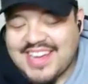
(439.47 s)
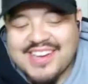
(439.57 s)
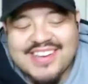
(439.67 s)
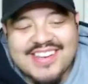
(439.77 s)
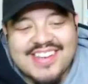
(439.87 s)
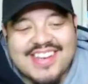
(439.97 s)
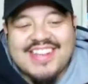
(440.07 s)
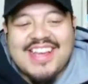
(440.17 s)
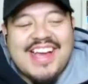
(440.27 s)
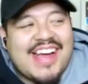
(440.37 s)
Yeah,
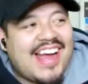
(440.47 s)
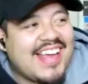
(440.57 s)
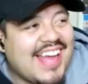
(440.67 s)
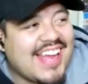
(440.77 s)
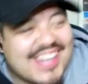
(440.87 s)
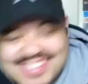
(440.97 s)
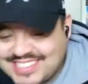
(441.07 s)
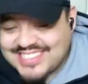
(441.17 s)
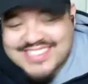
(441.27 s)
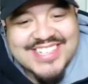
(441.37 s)
yeah.
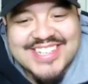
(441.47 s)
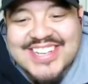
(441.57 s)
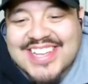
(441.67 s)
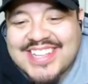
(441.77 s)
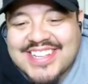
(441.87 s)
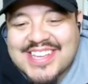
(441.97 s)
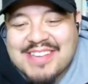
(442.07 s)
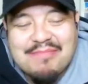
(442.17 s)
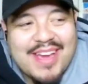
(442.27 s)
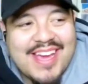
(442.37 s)
I just
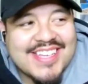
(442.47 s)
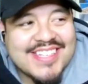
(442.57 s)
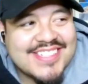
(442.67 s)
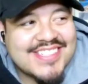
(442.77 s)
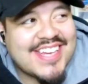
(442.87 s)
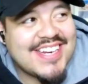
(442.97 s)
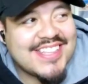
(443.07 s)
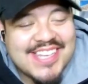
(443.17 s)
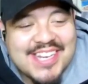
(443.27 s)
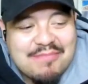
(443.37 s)
looking back and just kind
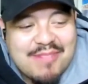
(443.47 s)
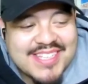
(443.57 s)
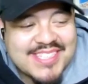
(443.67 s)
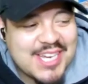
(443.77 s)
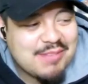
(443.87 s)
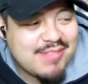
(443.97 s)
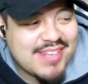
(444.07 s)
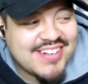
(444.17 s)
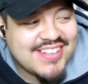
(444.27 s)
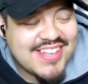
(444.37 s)
of thinking of my time
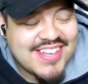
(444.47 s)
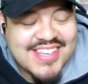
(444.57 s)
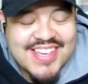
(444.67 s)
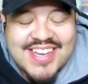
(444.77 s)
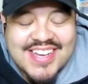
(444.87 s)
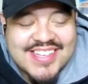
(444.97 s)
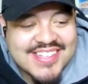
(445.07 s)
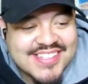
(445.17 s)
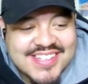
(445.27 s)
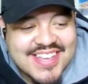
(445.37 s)
there. Like, yeah,
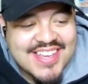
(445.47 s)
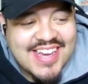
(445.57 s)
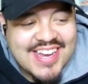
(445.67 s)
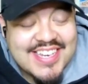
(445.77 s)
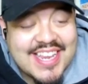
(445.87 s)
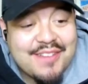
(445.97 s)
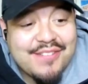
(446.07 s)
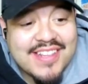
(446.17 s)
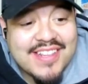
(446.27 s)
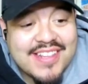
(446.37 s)
I
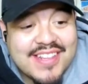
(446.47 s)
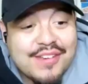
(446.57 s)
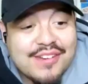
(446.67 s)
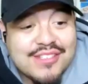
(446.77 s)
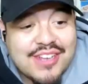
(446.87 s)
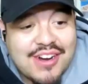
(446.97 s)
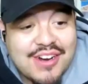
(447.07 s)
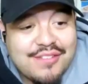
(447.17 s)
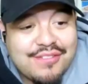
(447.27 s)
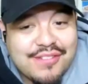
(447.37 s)
definitely feel
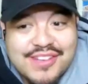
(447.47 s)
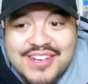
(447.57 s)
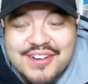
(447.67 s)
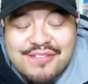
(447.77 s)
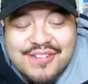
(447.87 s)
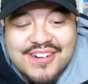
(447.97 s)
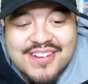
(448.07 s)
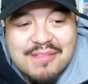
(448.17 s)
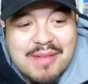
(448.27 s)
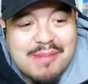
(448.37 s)
sorry,
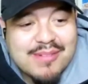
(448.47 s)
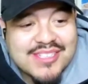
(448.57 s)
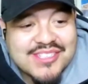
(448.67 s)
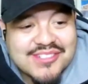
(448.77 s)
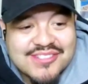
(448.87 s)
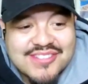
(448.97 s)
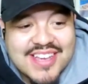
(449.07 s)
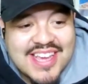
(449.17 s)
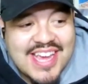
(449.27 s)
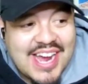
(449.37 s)
for the members who
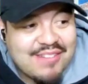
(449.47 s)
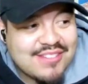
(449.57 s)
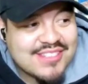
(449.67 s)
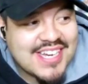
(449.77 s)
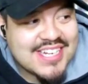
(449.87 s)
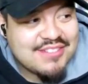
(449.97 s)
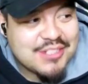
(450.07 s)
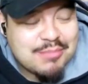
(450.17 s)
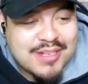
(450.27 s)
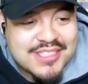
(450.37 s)
have those kind of
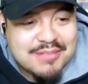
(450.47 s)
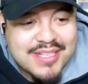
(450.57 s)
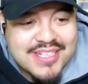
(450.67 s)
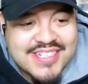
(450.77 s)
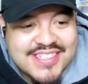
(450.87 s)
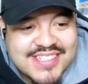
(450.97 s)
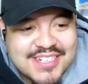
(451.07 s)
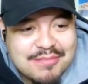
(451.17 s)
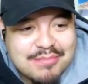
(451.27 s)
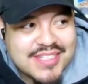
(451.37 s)
responsibilities.
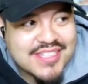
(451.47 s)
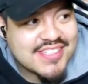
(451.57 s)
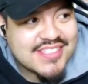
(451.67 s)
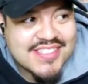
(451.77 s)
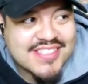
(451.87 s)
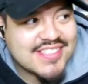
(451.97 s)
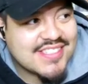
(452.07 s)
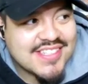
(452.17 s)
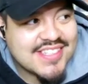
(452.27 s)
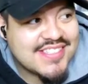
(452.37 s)
Because
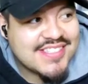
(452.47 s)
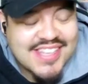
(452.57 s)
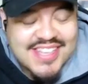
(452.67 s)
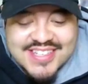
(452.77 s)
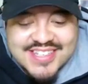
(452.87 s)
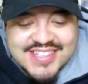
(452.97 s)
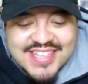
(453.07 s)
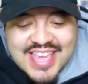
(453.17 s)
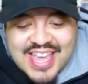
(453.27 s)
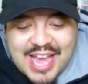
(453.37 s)
it's like
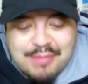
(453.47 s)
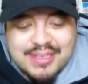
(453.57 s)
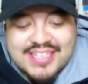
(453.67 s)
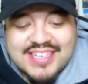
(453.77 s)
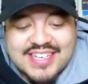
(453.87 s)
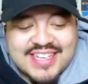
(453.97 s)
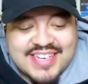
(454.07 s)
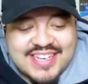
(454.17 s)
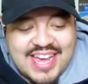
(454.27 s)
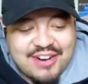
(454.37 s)
I mean,
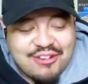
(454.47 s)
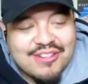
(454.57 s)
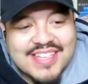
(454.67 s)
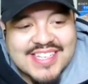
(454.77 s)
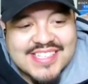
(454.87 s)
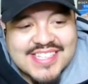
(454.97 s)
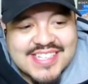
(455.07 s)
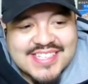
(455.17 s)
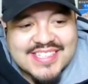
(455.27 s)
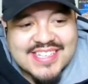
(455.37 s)
not only is
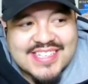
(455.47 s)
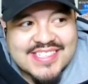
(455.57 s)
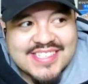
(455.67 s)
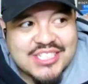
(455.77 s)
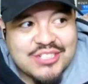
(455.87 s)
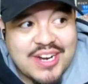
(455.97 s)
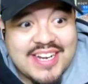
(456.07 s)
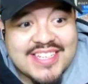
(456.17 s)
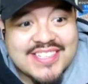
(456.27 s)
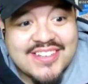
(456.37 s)
it
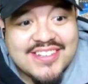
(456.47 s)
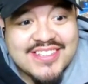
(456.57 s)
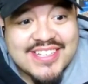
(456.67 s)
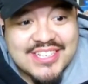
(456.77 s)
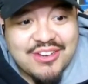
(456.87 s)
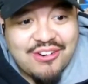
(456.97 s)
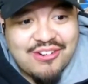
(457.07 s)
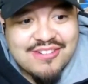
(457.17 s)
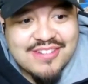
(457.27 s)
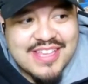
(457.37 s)
strenuous on the
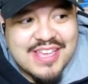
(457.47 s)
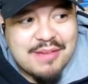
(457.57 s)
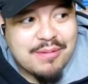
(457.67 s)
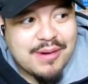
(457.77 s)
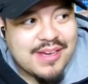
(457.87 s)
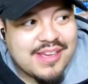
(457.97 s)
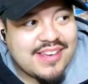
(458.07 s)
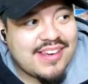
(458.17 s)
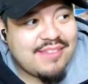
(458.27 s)
adult, but